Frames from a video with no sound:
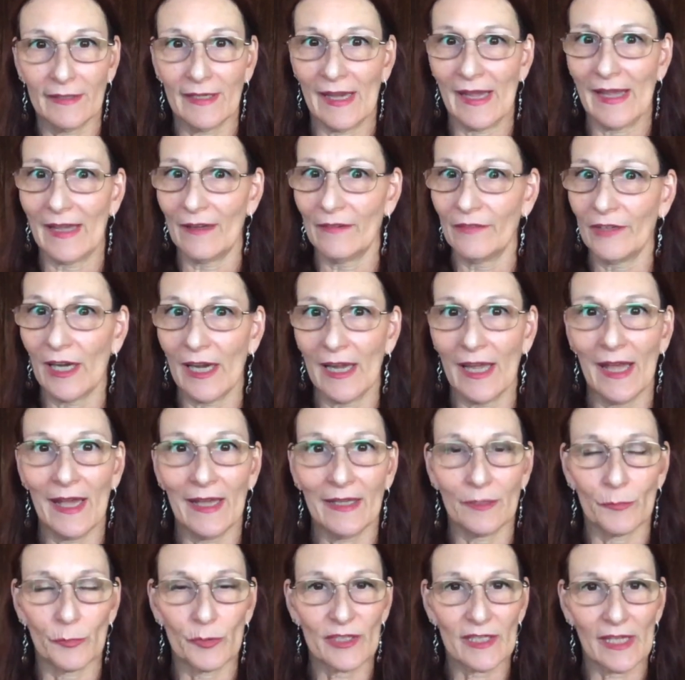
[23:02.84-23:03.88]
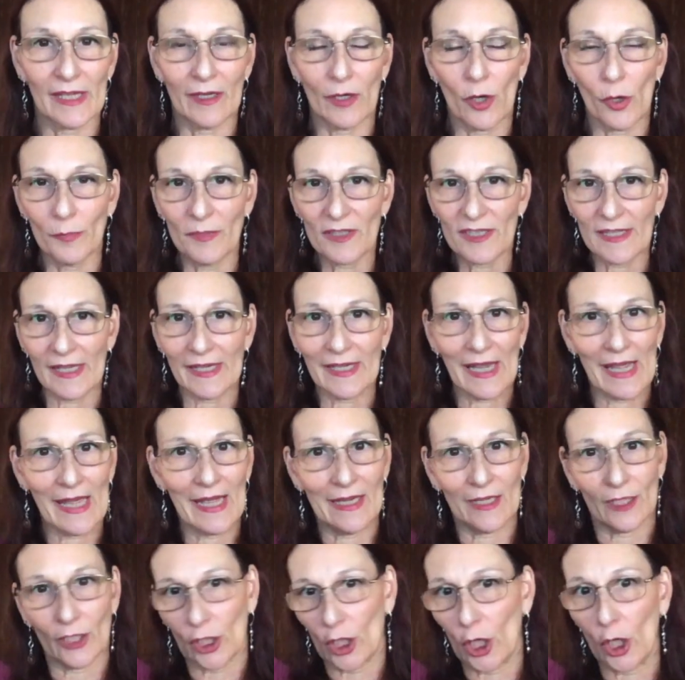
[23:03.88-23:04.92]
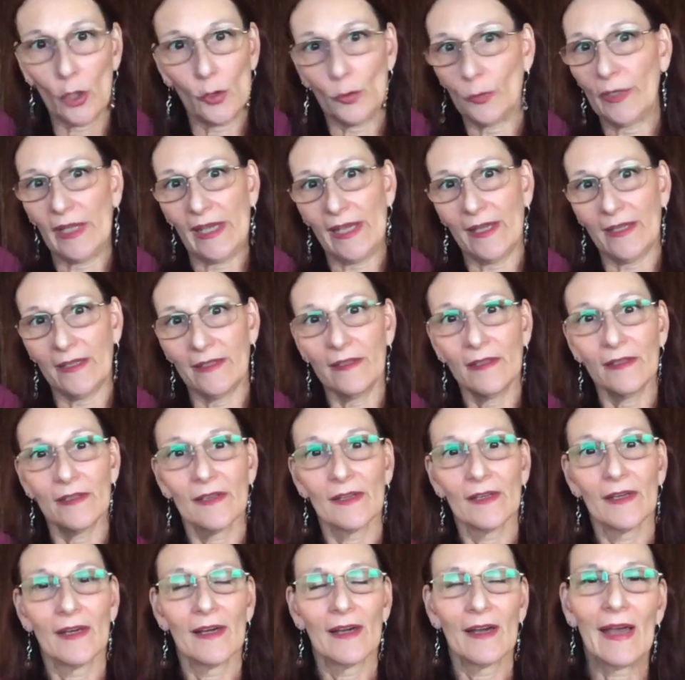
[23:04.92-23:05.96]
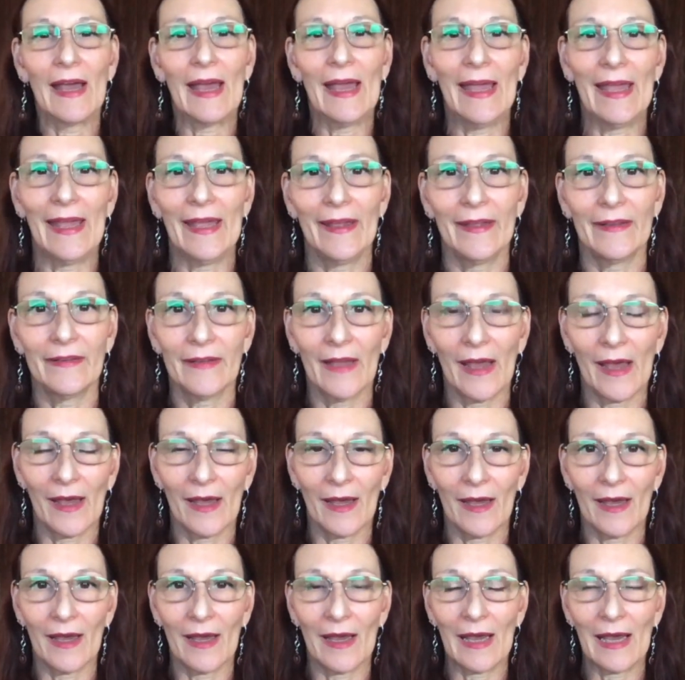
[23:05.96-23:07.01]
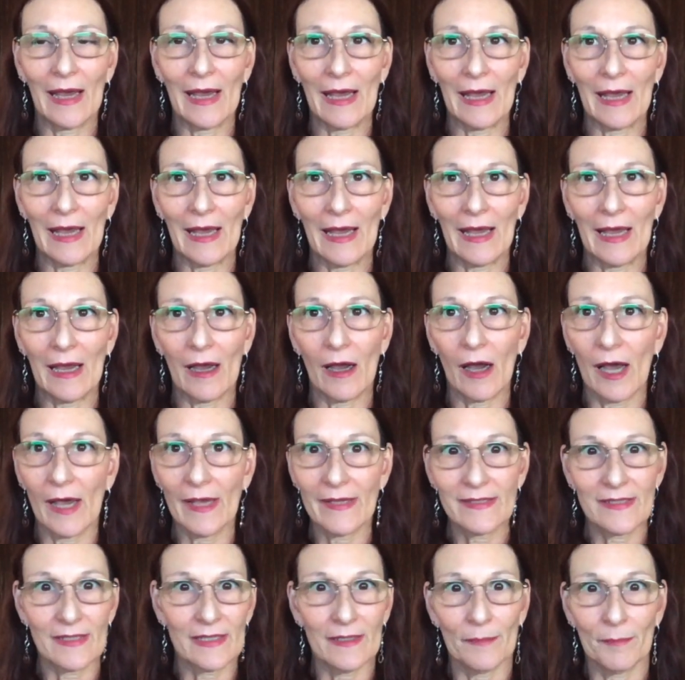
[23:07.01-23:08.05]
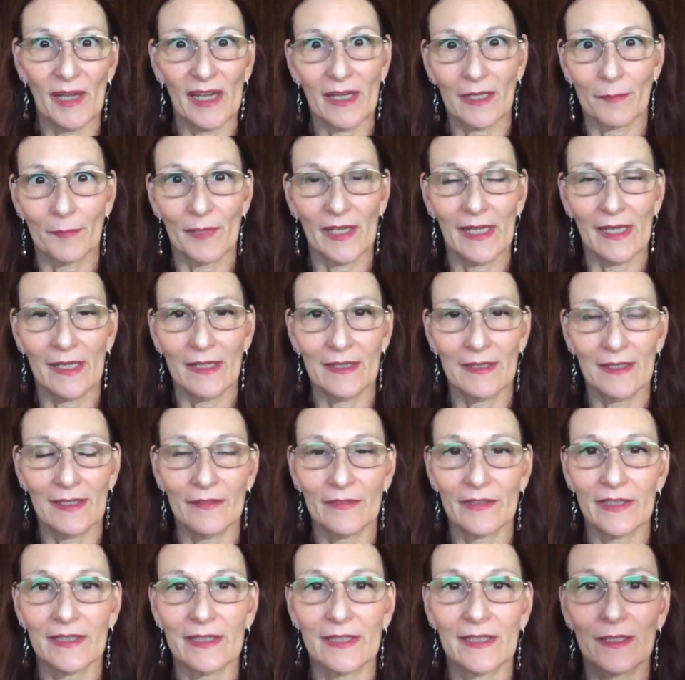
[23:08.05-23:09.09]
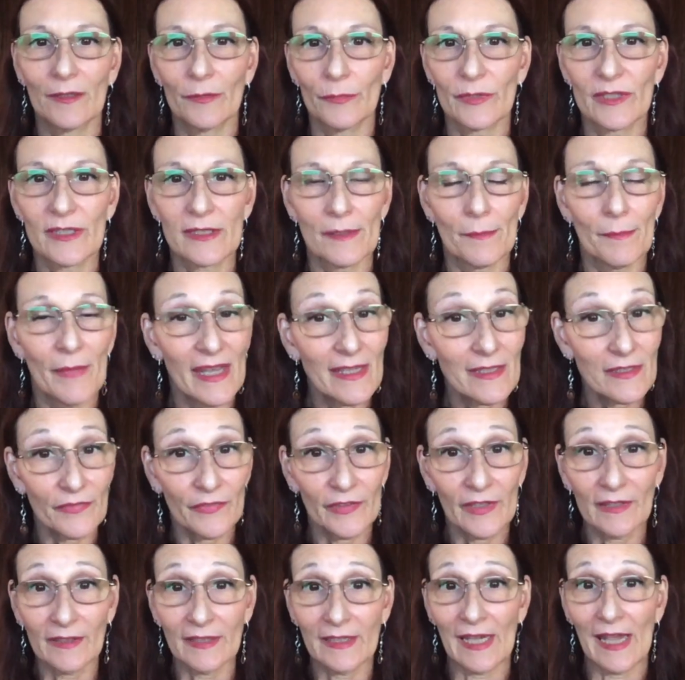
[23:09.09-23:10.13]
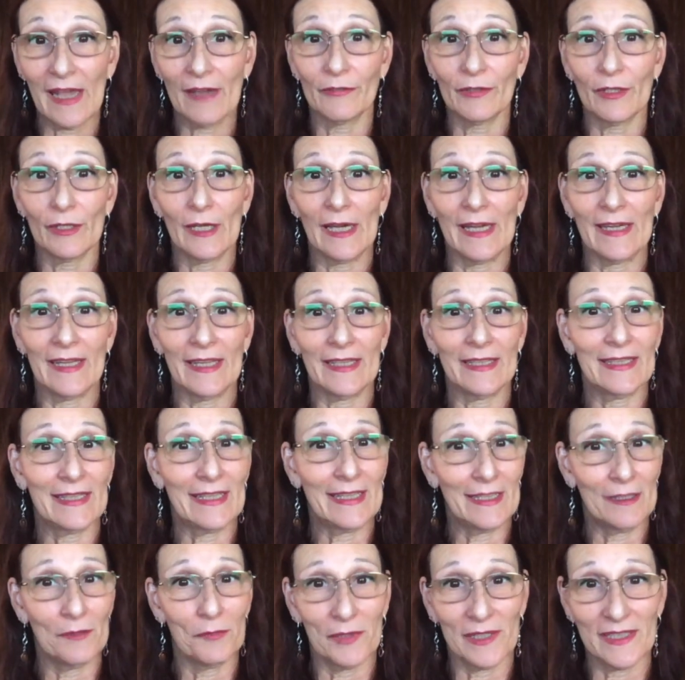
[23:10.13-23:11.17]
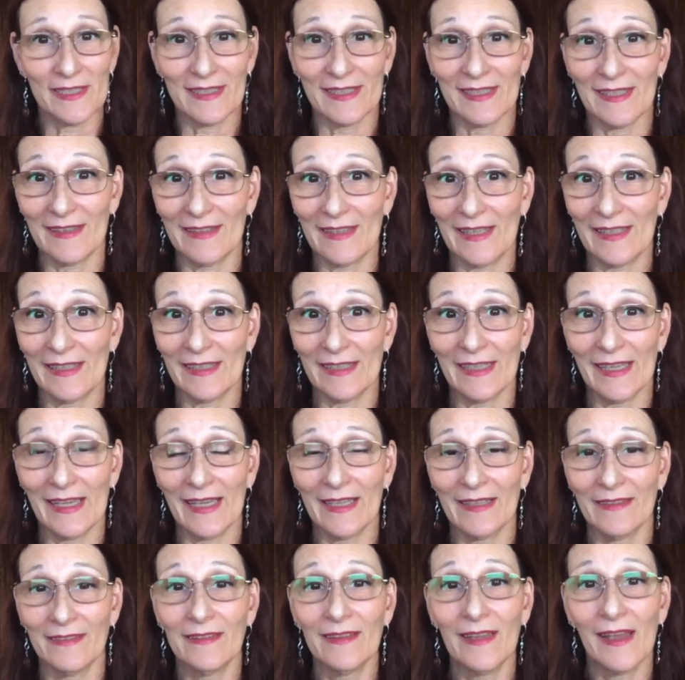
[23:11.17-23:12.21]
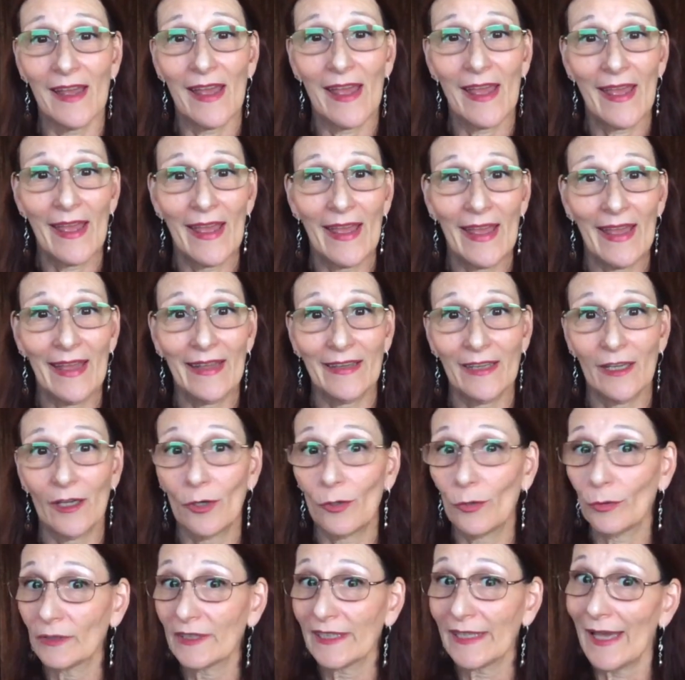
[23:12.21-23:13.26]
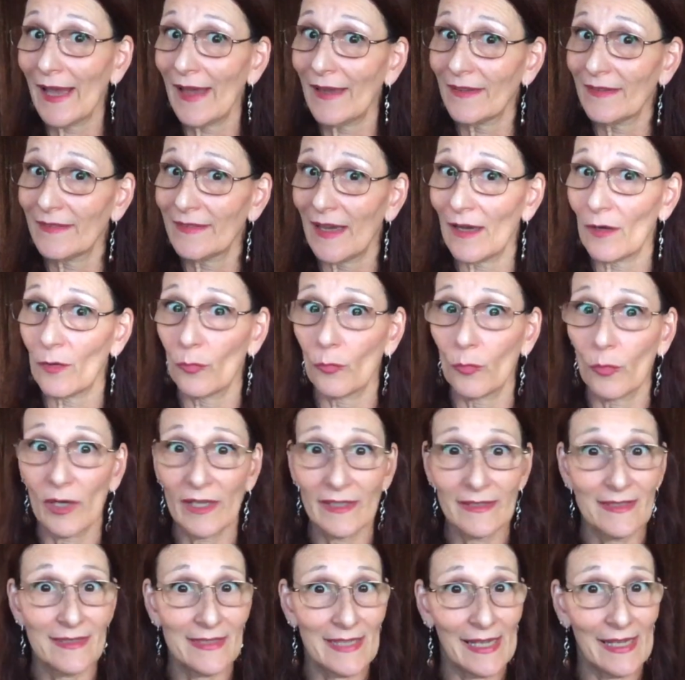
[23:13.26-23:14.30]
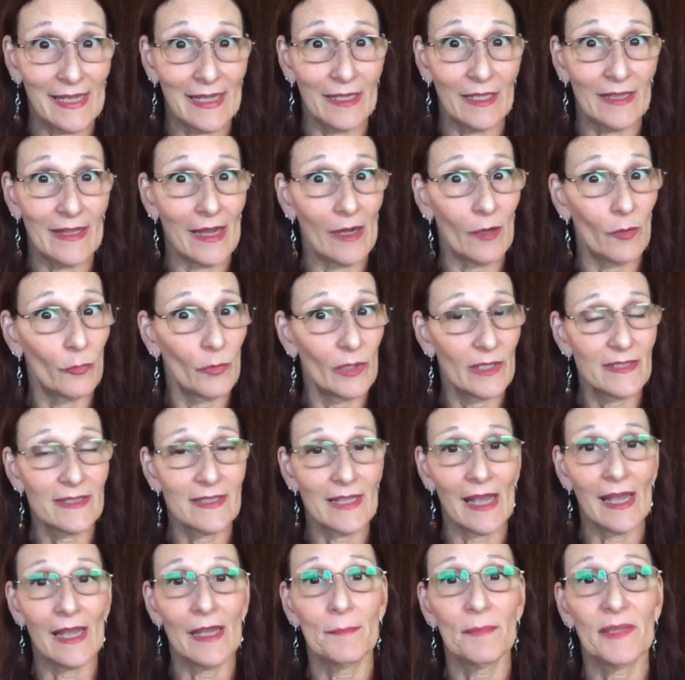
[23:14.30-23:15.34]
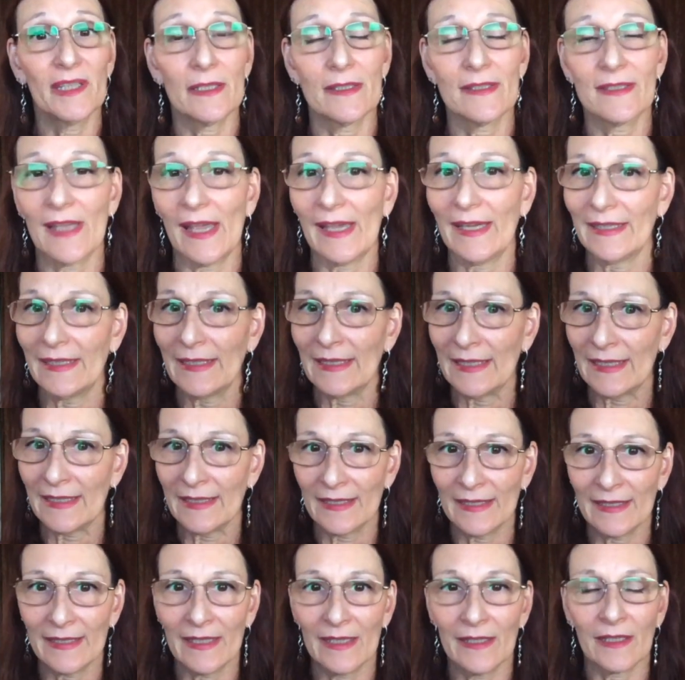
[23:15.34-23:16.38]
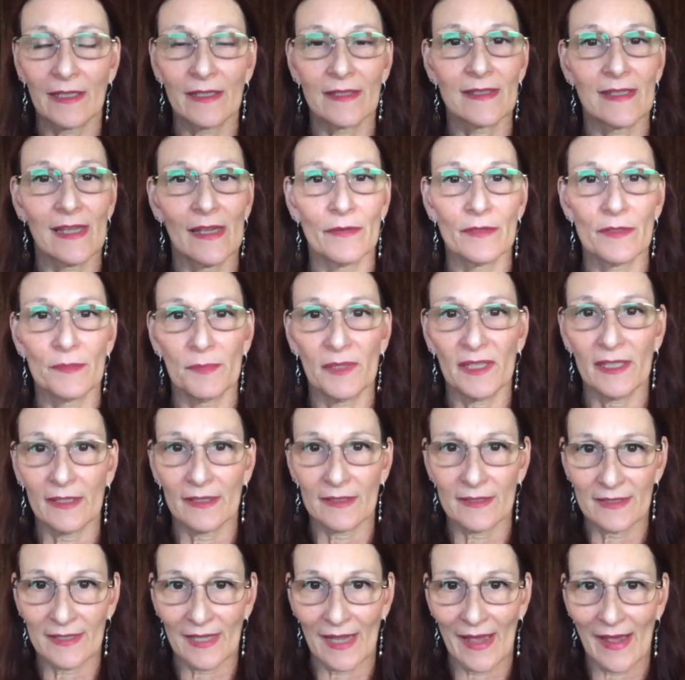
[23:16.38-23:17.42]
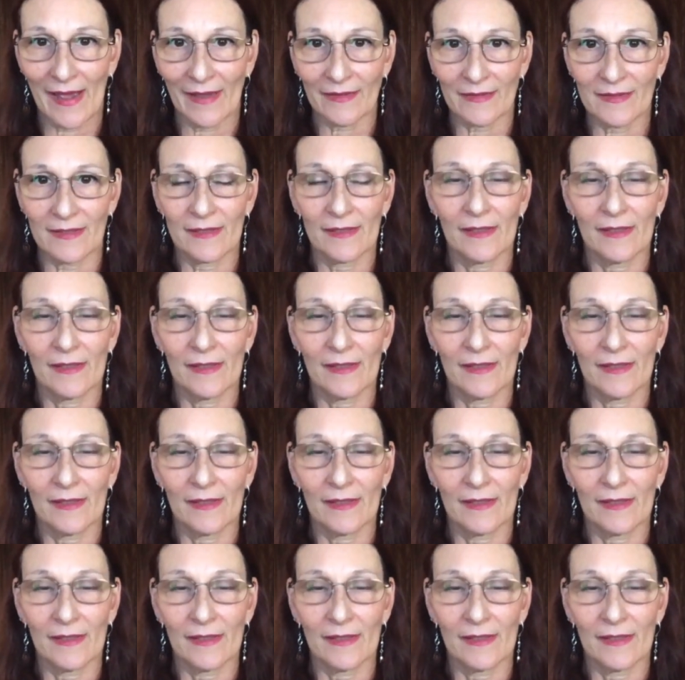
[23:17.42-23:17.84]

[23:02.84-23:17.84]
I ever had. It was like almost like I had a cone head and eyes in the back of my head and everything. It was the best feeling ever, and I can't wait to get that again. And I only had it that one day, that one time, because I needed it, because I was being attacked.